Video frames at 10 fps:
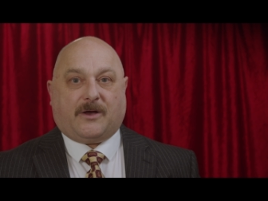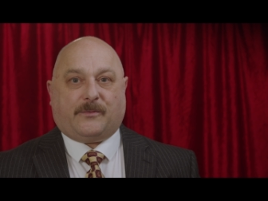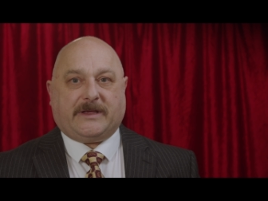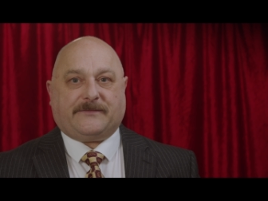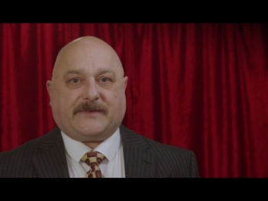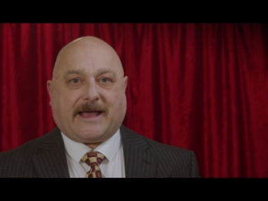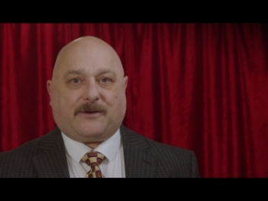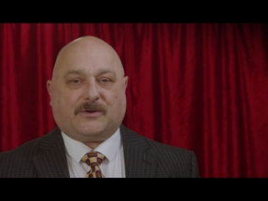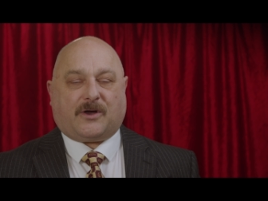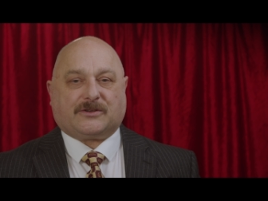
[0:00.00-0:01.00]
We've
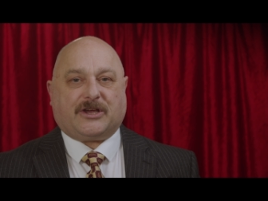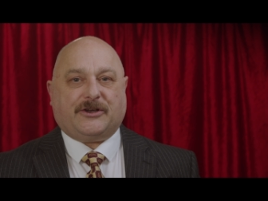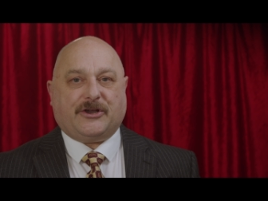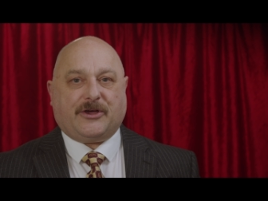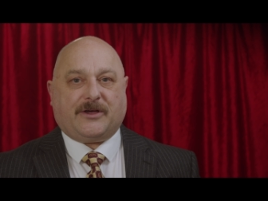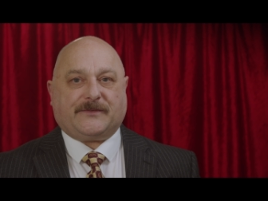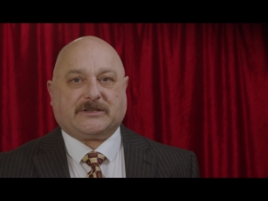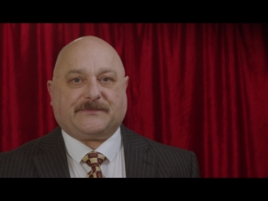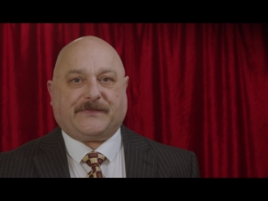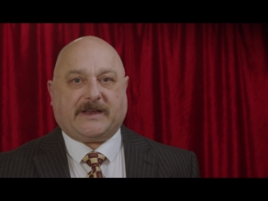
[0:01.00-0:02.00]
now got a
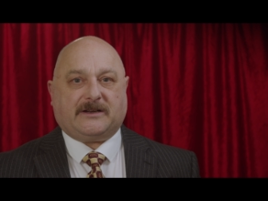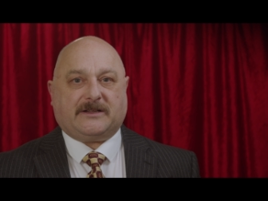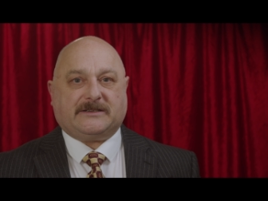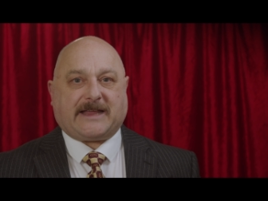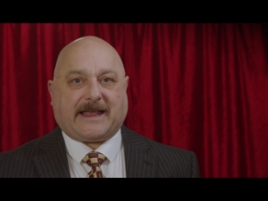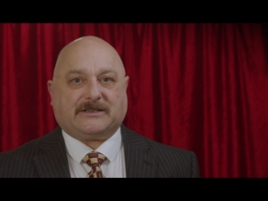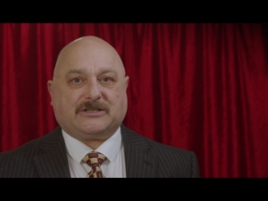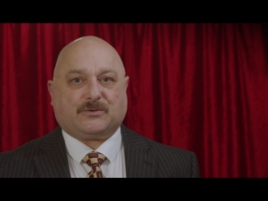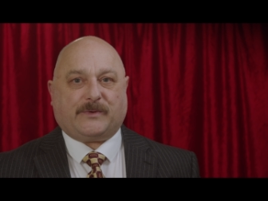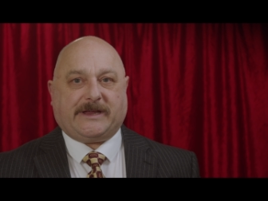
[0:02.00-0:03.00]
nervous Finland and
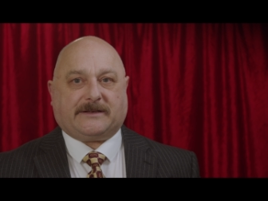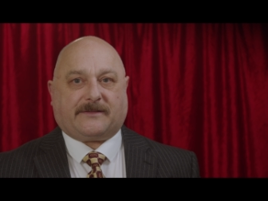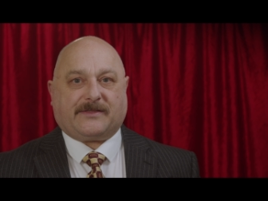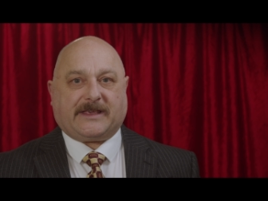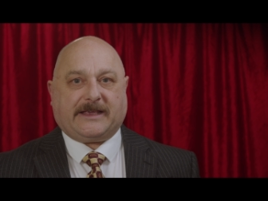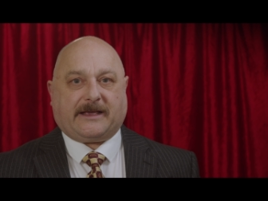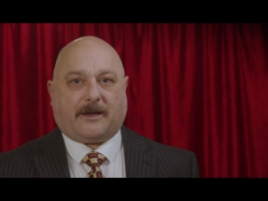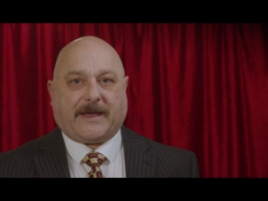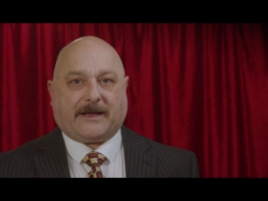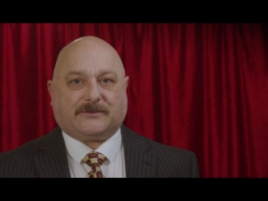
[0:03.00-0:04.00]
Sweden thinking
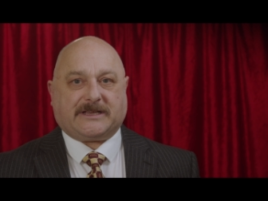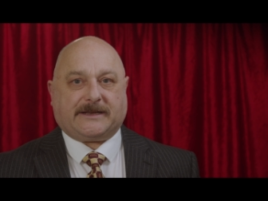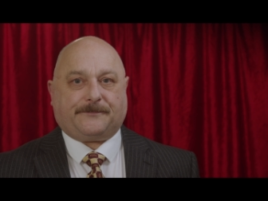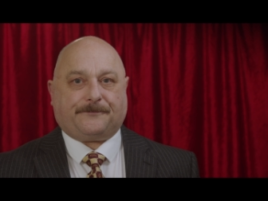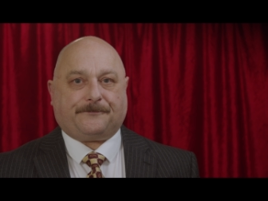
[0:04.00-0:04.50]
about it.